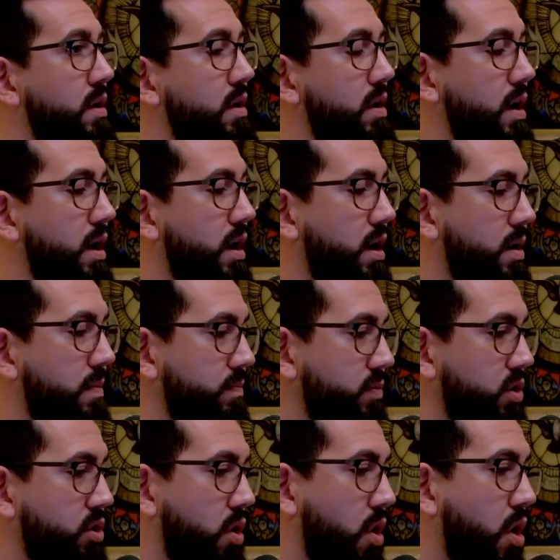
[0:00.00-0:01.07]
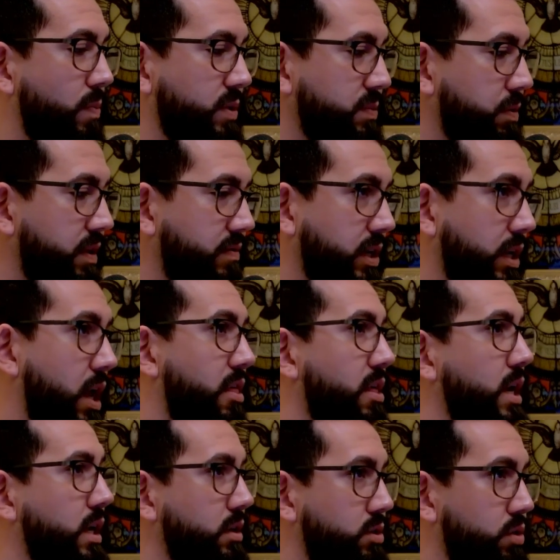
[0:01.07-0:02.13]
um, you know, almost believing
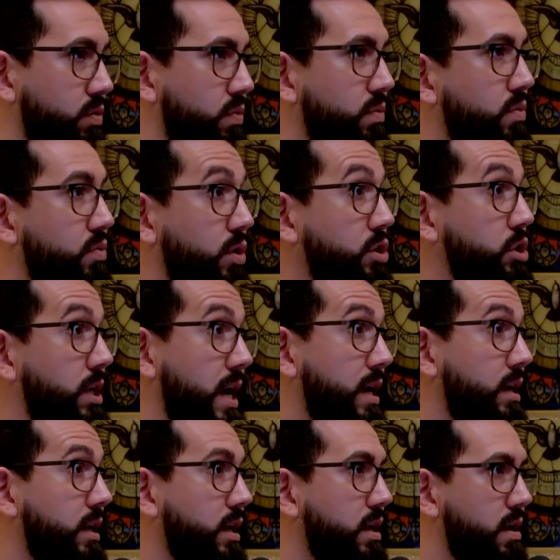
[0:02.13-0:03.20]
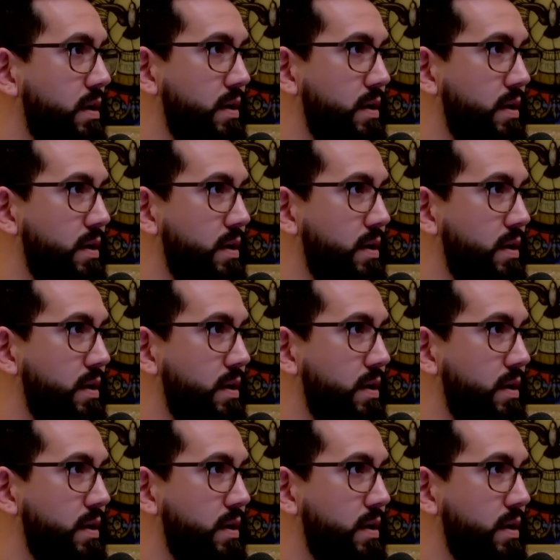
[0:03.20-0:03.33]
nothing to Christianity.